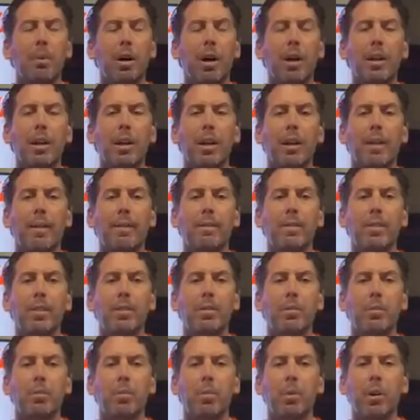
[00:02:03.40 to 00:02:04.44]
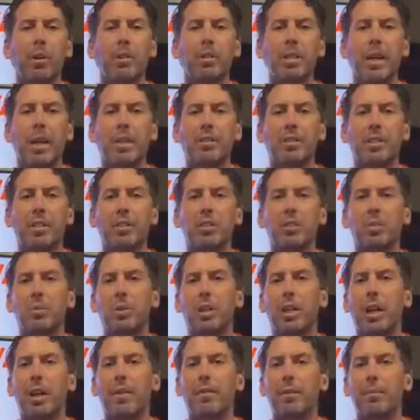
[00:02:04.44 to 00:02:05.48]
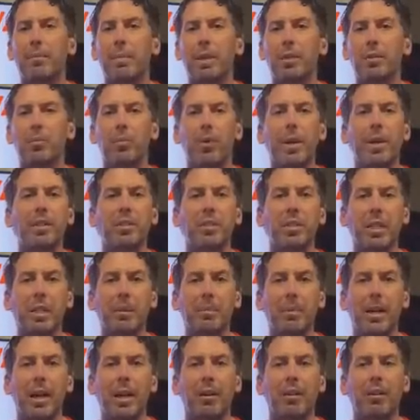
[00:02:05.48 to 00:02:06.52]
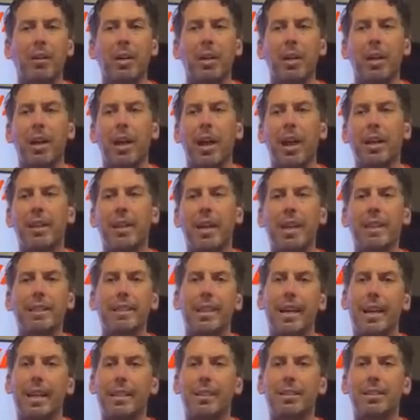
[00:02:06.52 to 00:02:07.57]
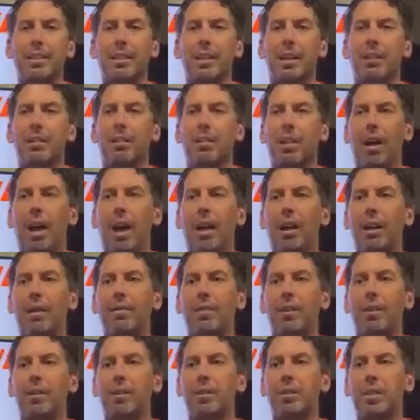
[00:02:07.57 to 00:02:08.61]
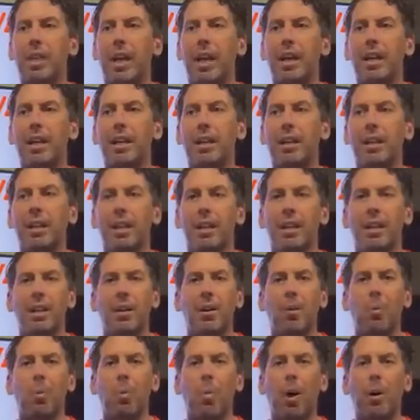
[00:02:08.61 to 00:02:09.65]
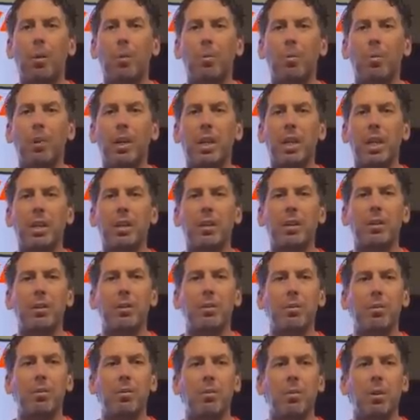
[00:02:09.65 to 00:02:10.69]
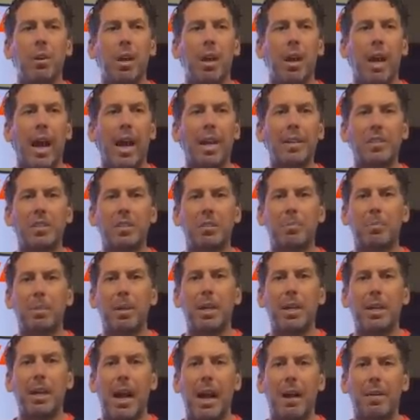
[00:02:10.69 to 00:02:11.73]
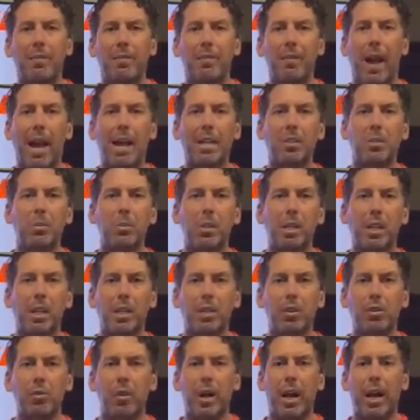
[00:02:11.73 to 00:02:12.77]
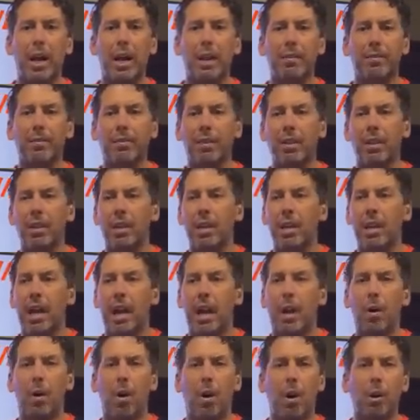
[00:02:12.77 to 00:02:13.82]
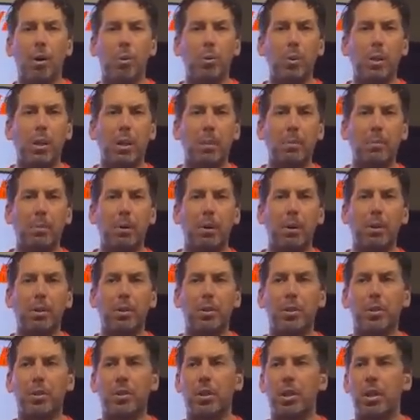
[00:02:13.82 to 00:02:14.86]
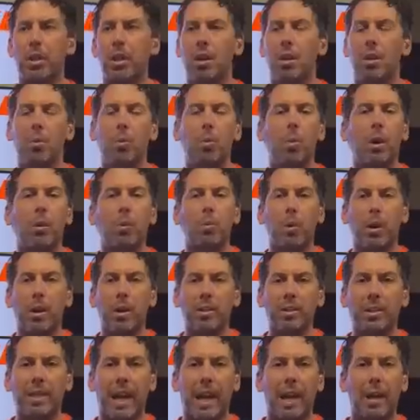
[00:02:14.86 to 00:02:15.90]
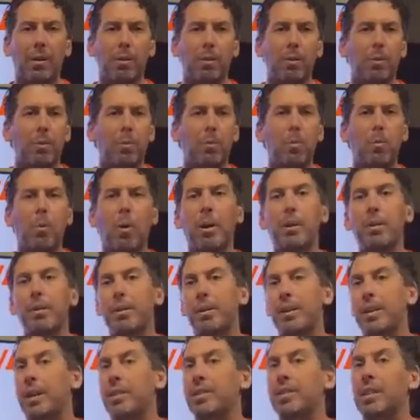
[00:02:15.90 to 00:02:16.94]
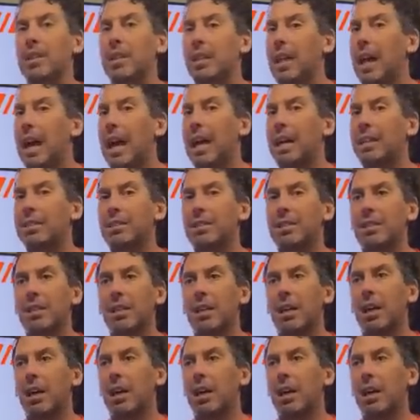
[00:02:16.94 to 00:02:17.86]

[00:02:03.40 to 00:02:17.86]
but we're testing so we can have the best race team now. And that takes a lot of understanding what we can do at speed, how fast we can drive, how hard we can push, what wears out, what doesn't last,